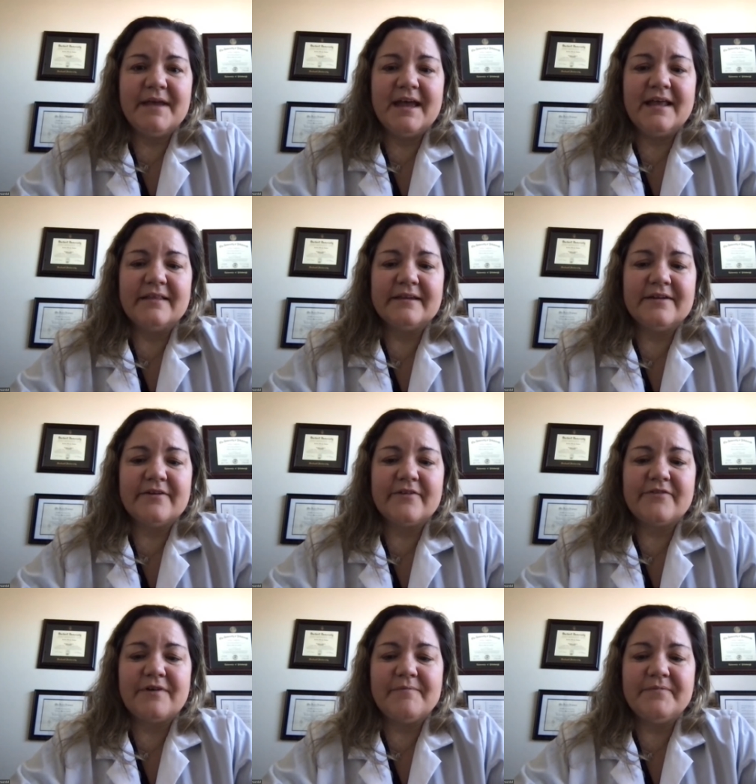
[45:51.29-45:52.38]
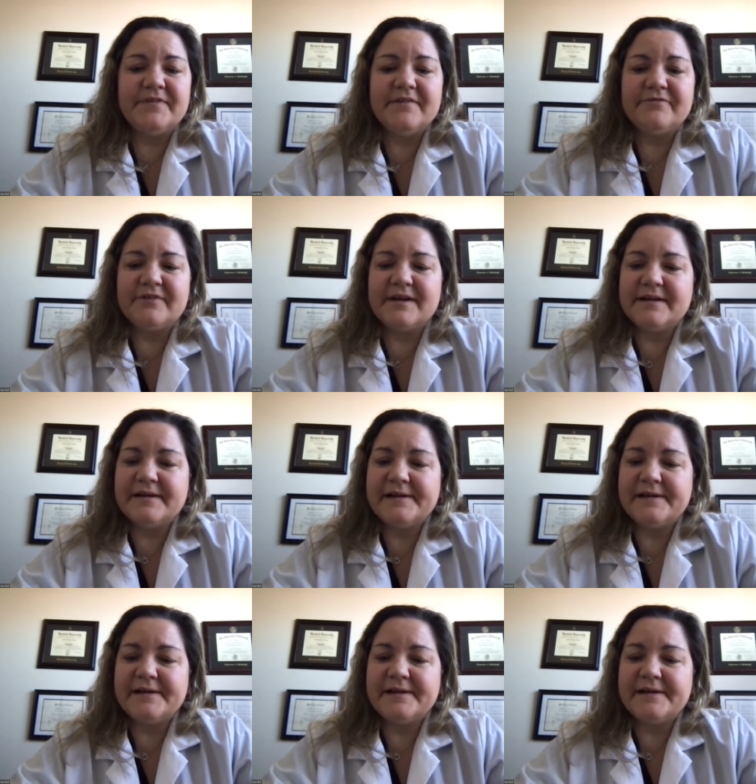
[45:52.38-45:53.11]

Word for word: and leaders from different,